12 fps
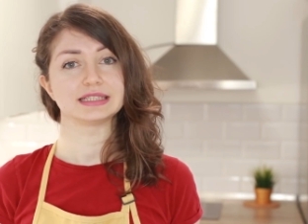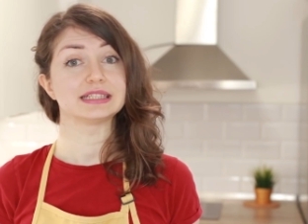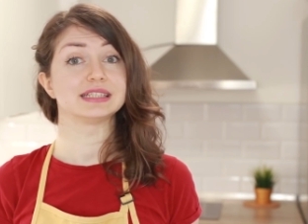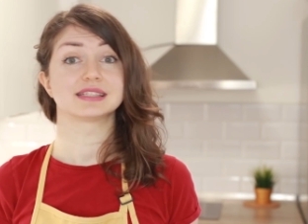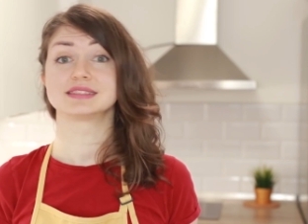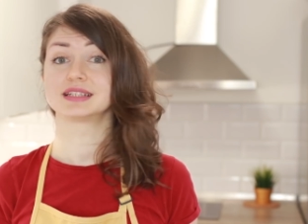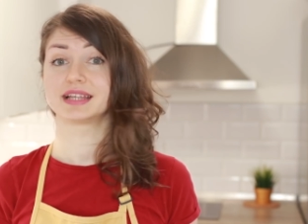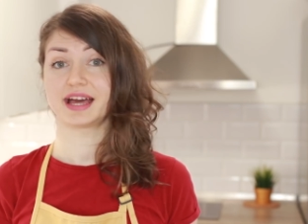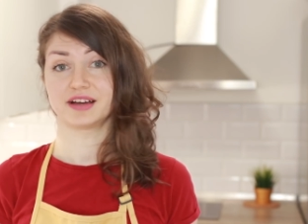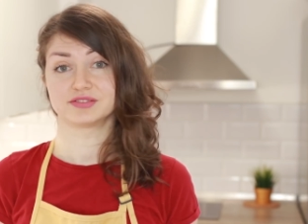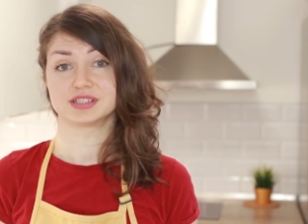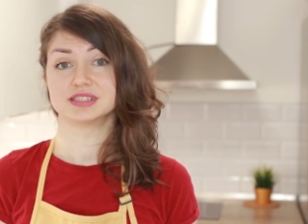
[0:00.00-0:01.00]
it does not
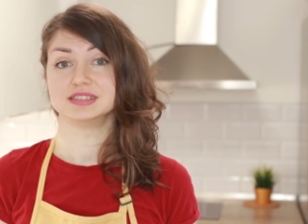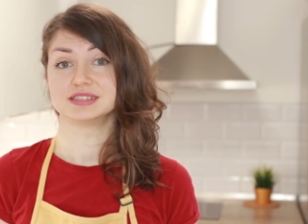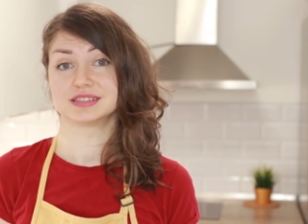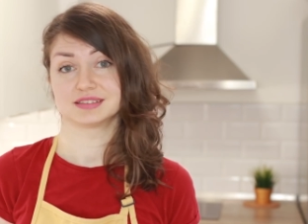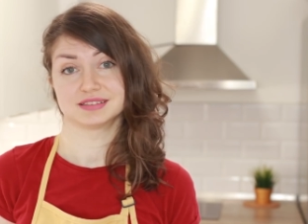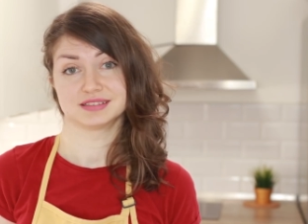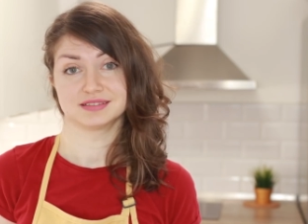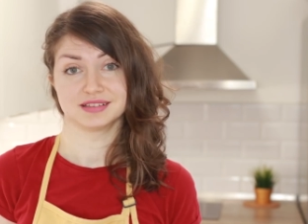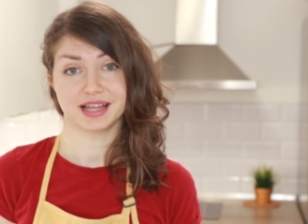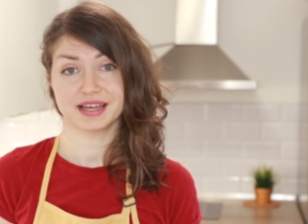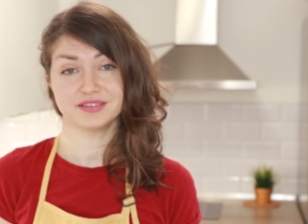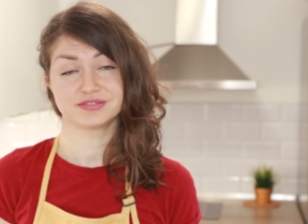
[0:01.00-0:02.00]
have an eternal
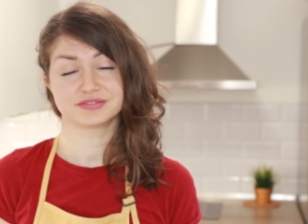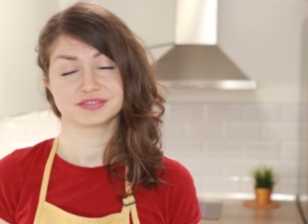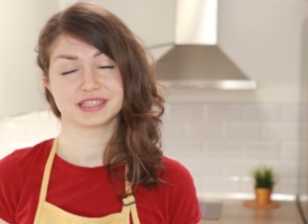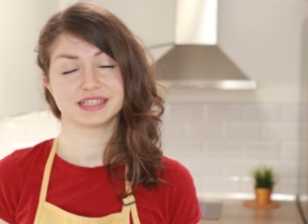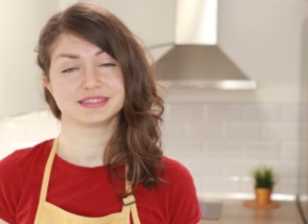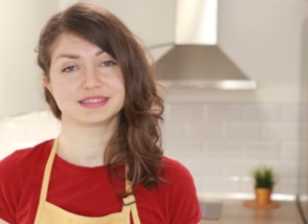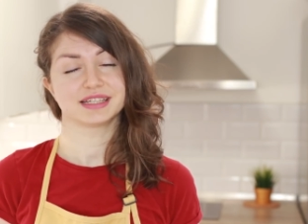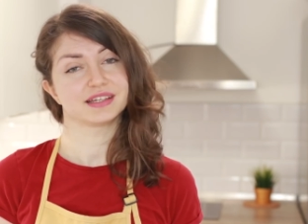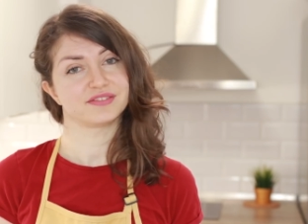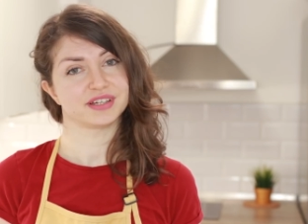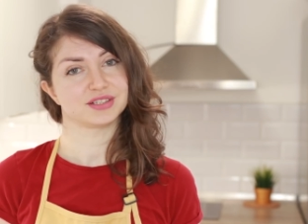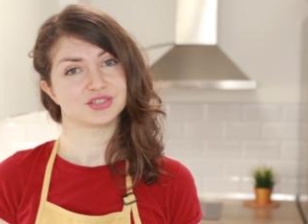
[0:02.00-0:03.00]
life and
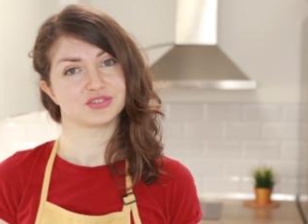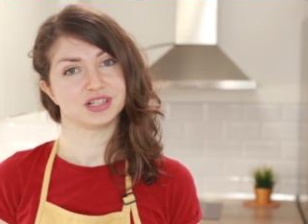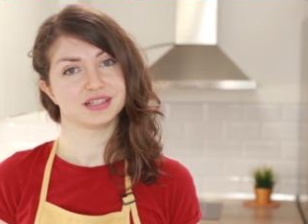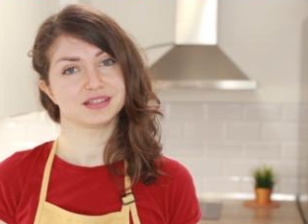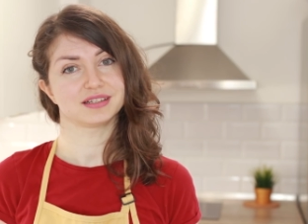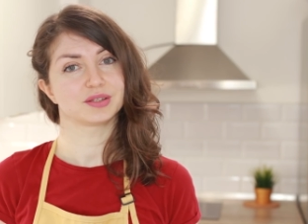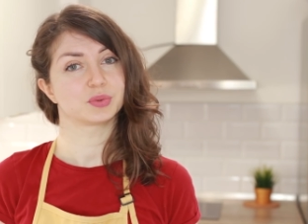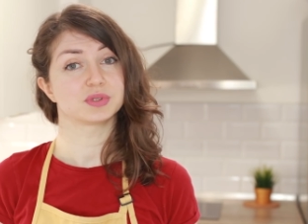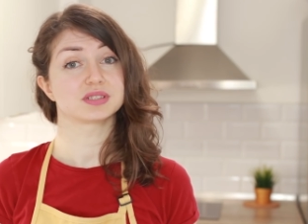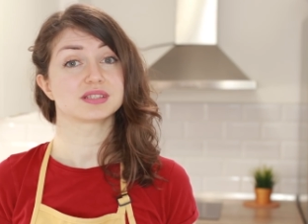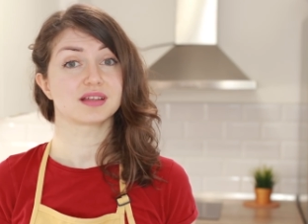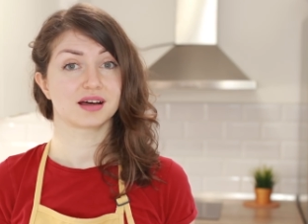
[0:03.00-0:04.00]
eventually it
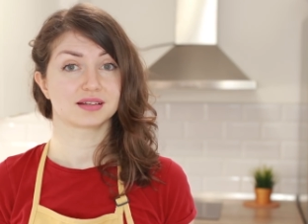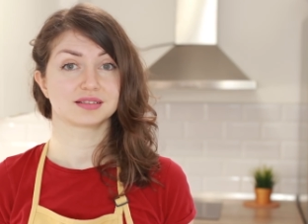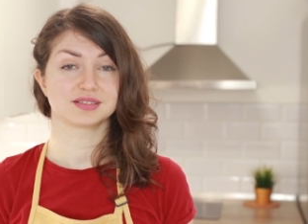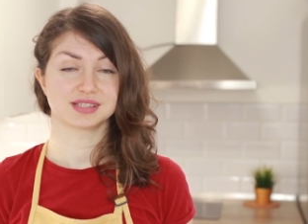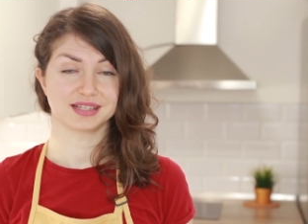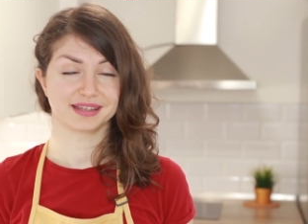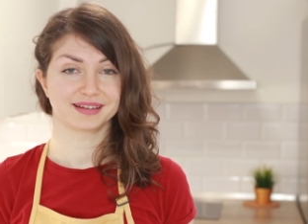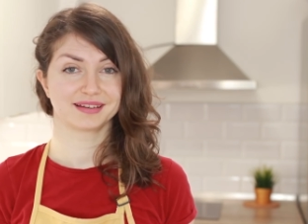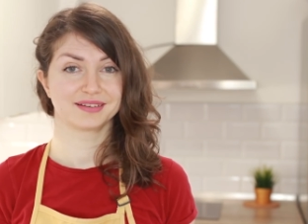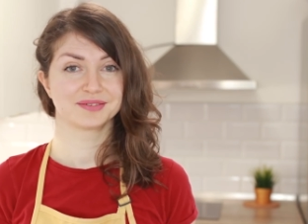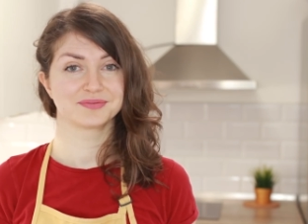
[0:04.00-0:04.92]
will start to stick.